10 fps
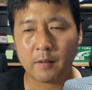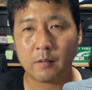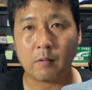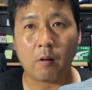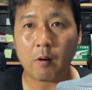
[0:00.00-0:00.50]

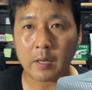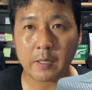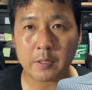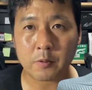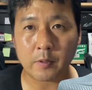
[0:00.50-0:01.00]

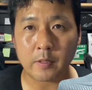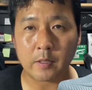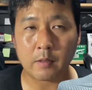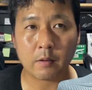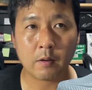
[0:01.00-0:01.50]
Hokas or
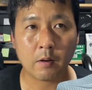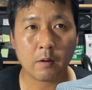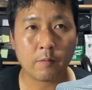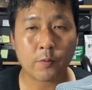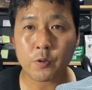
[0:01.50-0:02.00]
the
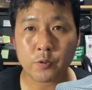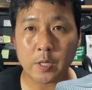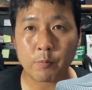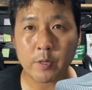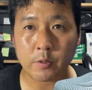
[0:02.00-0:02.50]
first
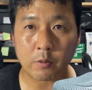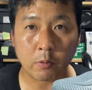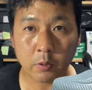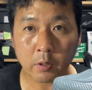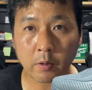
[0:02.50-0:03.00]
generation
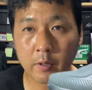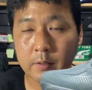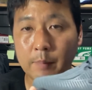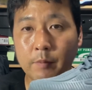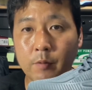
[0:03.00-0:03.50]
Lunarlon
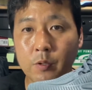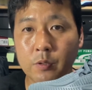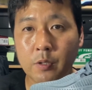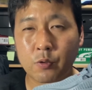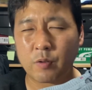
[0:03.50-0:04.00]
type of
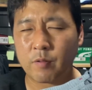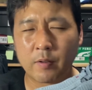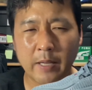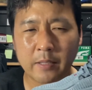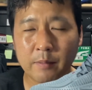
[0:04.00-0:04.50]
cushioning. So if you
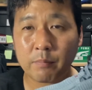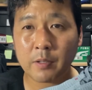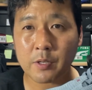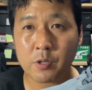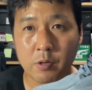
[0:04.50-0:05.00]
like the
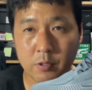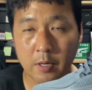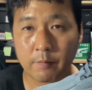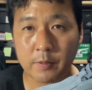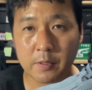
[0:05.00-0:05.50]
plush
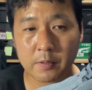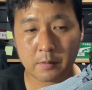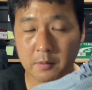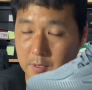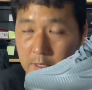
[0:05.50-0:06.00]
softness,
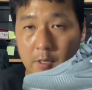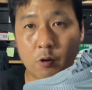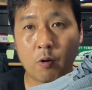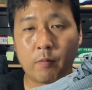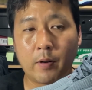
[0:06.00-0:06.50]

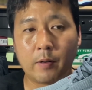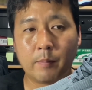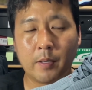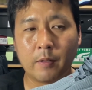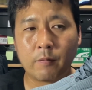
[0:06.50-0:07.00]
go for it.
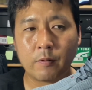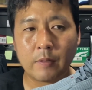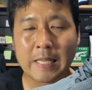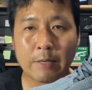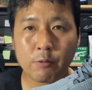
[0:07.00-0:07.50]
But if you
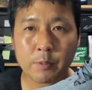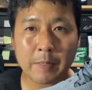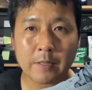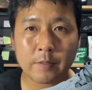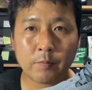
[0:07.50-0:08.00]
need
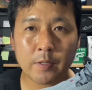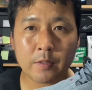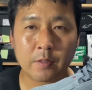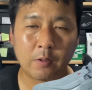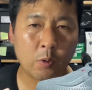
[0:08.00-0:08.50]

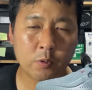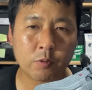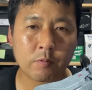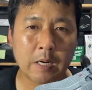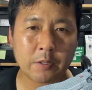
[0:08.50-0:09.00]
responsiveness, lower to
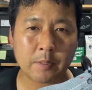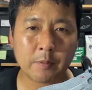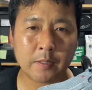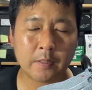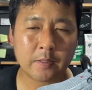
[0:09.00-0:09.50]
the ground,
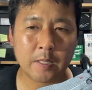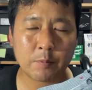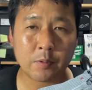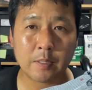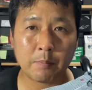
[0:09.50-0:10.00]
something that
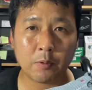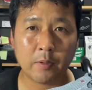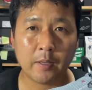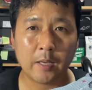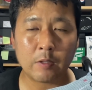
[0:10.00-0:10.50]
keeps you nimble,
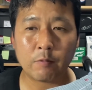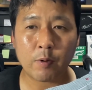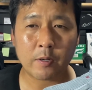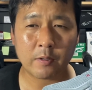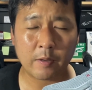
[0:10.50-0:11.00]
and
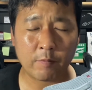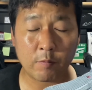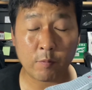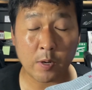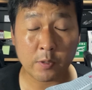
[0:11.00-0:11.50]
if you
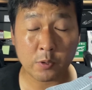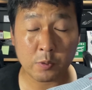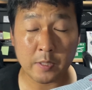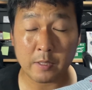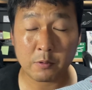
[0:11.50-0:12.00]
wear
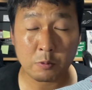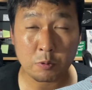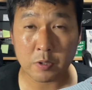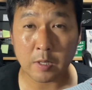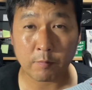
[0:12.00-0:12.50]
shoes that are too
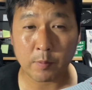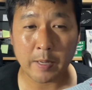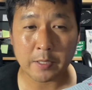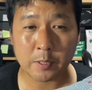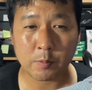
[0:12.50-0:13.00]
soft for
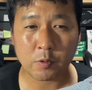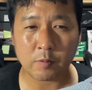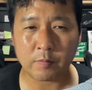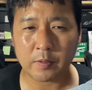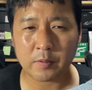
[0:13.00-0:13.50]
basketball, you
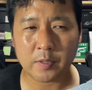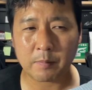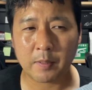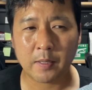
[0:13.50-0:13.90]
feel some